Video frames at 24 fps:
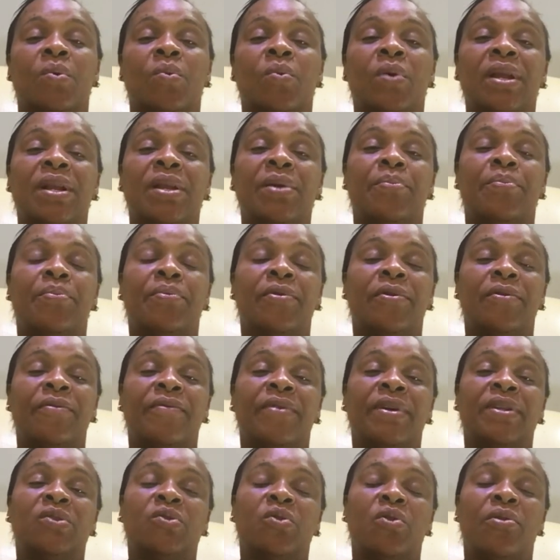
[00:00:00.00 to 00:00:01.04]
the
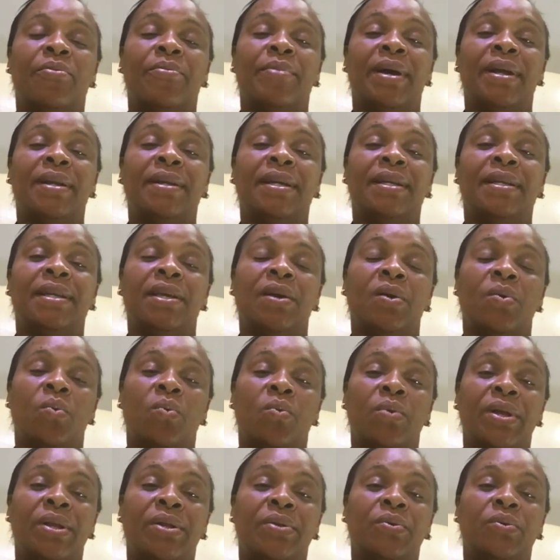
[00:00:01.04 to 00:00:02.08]
prophet commanded a
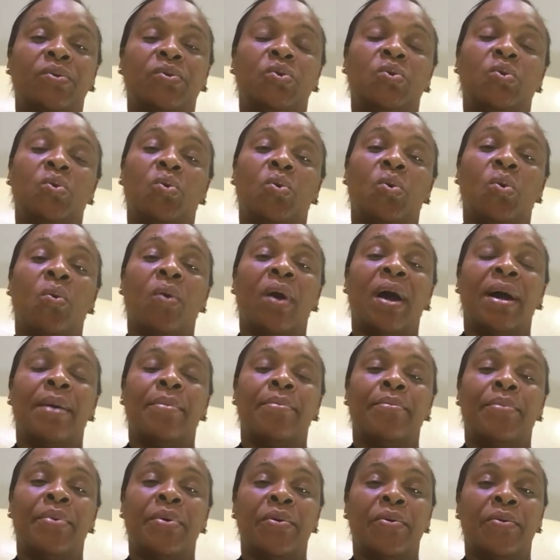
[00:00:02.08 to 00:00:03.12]
widow to go
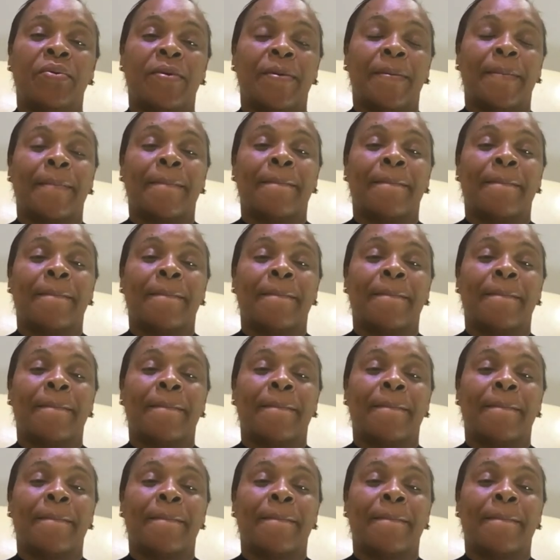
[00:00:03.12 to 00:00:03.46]
and borrow